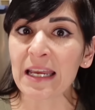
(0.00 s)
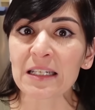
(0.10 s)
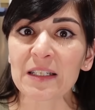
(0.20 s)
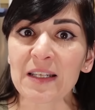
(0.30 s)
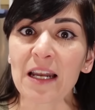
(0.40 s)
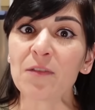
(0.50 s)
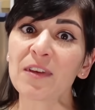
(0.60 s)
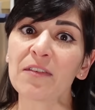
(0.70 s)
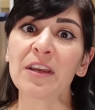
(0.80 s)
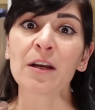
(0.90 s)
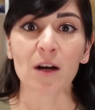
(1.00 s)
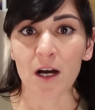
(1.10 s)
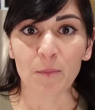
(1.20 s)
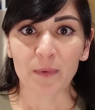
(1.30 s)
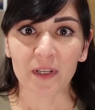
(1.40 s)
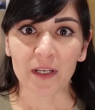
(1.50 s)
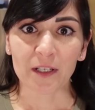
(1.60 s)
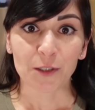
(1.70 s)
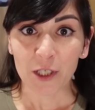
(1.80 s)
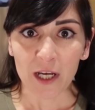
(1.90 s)
Instead of giving up
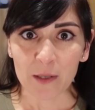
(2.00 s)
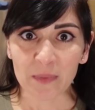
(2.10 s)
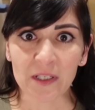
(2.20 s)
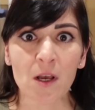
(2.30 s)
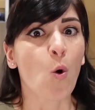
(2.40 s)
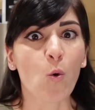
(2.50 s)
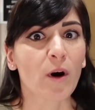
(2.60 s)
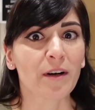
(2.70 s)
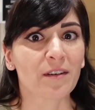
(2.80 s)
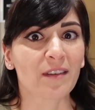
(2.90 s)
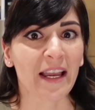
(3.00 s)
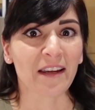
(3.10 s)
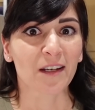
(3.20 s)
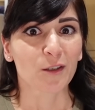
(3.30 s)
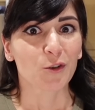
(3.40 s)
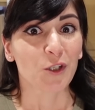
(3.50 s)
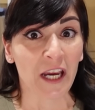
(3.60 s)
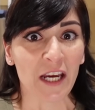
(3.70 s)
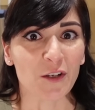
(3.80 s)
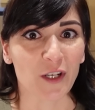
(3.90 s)
the chips, or like
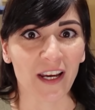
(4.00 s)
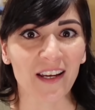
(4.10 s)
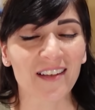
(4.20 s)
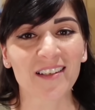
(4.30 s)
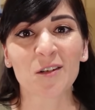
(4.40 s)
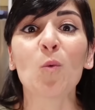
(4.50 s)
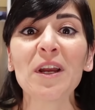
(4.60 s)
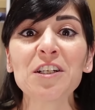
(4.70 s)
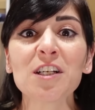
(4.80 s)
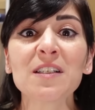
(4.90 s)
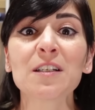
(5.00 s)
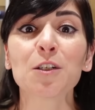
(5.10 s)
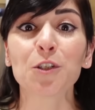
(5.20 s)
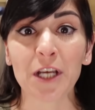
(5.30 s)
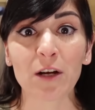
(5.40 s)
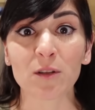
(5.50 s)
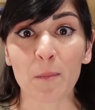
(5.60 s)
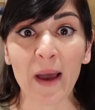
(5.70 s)
changing, we just shared the